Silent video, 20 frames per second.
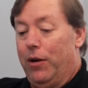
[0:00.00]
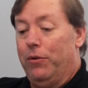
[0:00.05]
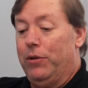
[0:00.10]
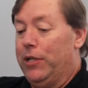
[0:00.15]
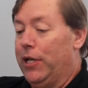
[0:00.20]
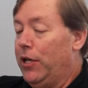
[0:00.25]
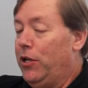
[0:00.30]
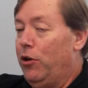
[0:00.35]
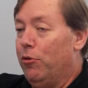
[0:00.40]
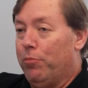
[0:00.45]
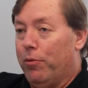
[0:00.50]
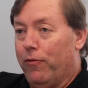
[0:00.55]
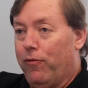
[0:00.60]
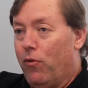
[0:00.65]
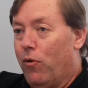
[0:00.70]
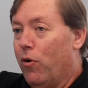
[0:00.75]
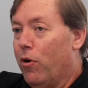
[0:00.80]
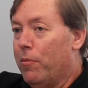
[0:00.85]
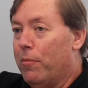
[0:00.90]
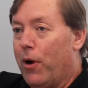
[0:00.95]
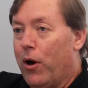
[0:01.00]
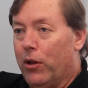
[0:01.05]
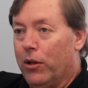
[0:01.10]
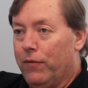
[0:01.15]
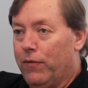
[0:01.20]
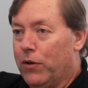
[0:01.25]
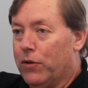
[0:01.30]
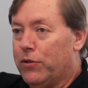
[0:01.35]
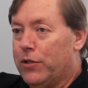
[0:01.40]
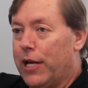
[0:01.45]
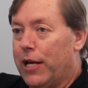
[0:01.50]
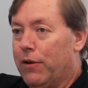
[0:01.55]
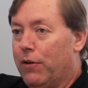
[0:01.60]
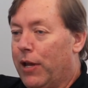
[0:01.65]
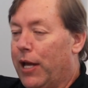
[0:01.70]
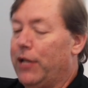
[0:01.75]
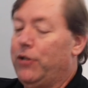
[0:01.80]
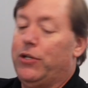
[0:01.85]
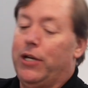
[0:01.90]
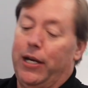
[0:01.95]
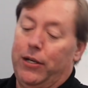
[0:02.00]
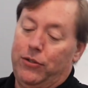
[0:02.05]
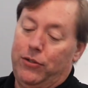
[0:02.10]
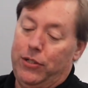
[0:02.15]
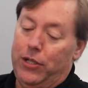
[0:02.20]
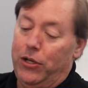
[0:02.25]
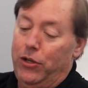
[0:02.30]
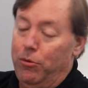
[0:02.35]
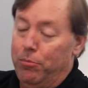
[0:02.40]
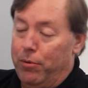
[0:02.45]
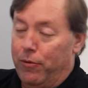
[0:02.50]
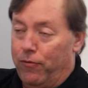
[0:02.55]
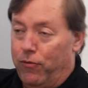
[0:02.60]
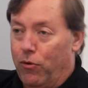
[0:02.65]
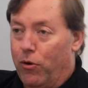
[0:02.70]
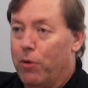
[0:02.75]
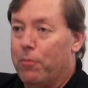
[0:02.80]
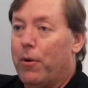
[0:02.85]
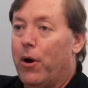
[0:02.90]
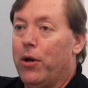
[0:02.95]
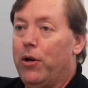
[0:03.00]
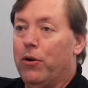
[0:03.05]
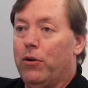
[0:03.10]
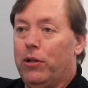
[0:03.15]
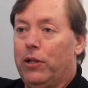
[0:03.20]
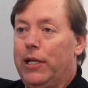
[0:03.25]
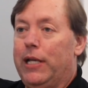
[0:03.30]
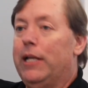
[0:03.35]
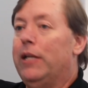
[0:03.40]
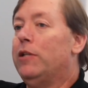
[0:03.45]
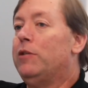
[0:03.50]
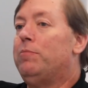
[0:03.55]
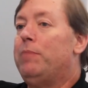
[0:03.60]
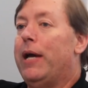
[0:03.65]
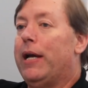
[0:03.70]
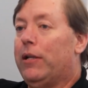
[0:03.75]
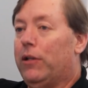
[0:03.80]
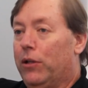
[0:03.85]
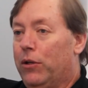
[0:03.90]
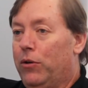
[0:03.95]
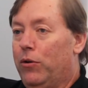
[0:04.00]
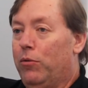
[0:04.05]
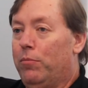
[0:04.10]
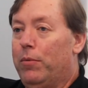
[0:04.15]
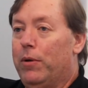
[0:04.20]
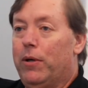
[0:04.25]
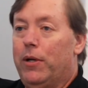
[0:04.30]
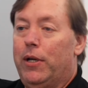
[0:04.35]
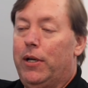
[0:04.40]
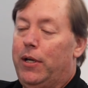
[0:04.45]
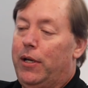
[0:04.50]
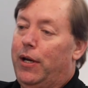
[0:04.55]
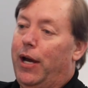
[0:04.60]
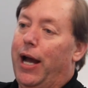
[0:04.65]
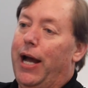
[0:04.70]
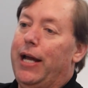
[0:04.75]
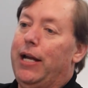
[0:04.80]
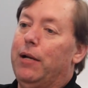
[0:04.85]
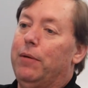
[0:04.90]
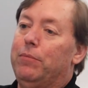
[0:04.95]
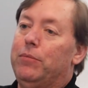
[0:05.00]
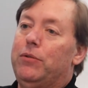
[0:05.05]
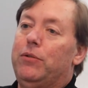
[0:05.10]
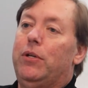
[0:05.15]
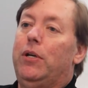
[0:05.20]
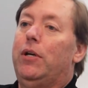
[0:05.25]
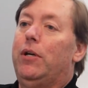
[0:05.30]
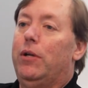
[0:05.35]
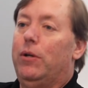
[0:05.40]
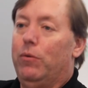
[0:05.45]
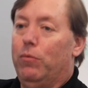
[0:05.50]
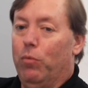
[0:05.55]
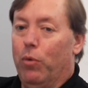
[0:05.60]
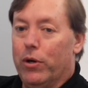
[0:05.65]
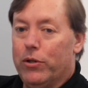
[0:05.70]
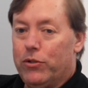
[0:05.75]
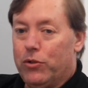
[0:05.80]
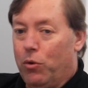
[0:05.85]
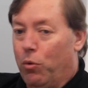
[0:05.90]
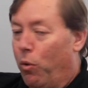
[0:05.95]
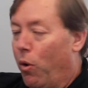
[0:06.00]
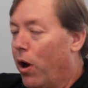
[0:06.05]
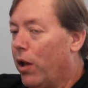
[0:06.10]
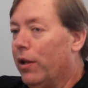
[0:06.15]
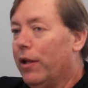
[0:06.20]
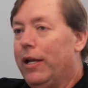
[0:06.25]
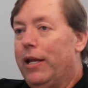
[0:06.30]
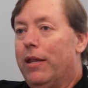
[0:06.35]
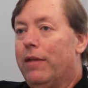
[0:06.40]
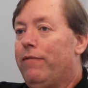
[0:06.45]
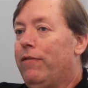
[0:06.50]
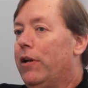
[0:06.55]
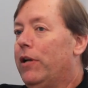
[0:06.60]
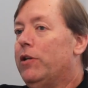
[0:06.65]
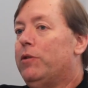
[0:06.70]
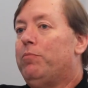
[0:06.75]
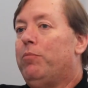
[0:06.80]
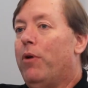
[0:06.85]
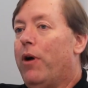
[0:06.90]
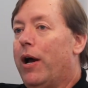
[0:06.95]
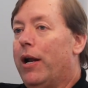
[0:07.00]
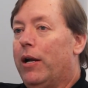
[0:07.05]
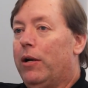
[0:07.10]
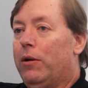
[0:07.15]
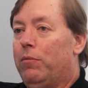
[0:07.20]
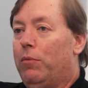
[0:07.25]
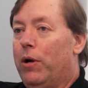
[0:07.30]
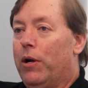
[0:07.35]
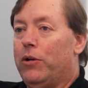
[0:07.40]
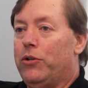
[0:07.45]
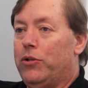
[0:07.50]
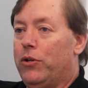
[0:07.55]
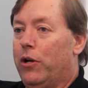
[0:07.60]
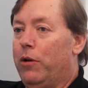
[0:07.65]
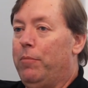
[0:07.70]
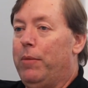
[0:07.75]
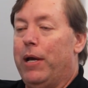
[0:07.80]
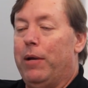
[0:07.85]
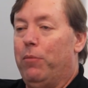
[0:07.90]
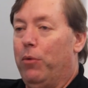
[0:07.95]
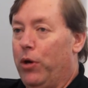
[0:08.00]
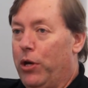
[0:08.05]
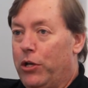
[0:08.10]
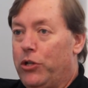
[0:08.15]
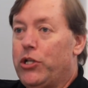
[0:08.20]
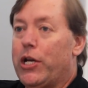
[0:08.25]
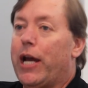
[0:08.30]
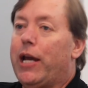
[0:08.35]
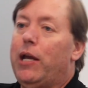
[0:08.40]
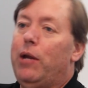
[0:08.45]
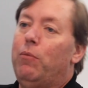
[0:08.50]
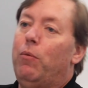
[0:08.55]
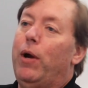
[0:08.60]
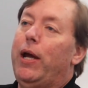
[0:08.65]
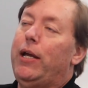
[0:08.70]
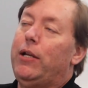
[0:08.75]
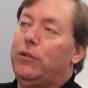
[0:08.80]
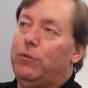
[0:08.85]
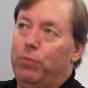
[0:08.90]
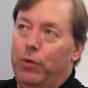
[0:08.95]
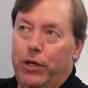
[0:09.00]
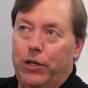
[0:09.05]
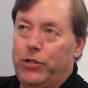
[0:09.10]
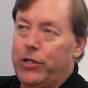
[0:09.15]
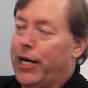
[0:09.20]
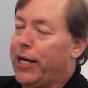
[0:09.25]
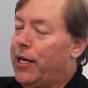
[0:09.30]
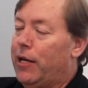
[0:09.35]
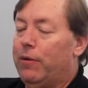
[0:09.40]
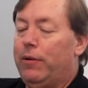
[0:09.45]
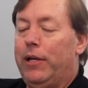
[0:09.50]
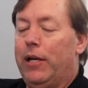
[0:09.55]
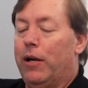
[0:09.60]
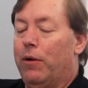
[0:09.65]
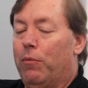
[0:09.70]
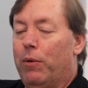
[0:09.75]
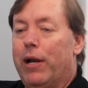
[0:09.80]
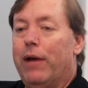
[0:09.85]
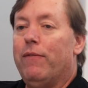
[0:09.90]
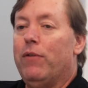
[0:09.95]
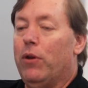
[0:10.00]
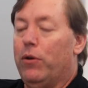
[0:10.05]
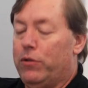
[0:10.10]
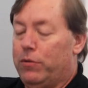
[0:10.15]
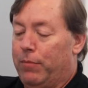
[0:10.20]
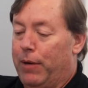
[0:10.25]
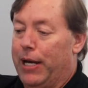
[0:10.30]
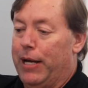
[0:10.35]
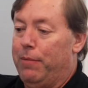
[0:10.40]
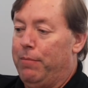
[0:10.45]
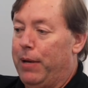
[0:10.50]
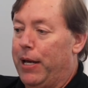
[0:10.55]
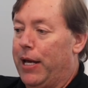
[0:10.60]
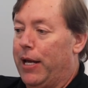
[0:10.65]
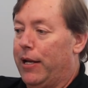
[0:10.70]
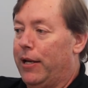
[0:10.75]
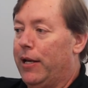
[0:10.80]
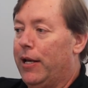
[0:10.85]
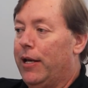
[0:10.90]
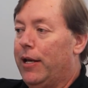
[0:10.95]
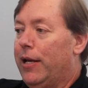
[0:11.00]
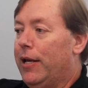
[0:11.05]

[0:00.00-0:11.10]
Did you perform all of your centerline checks? Did you perform all your clean, inspect, lube items? Was quality of the finished product where it should have been? Were you checking weights? Were you checking, whatever those might have been?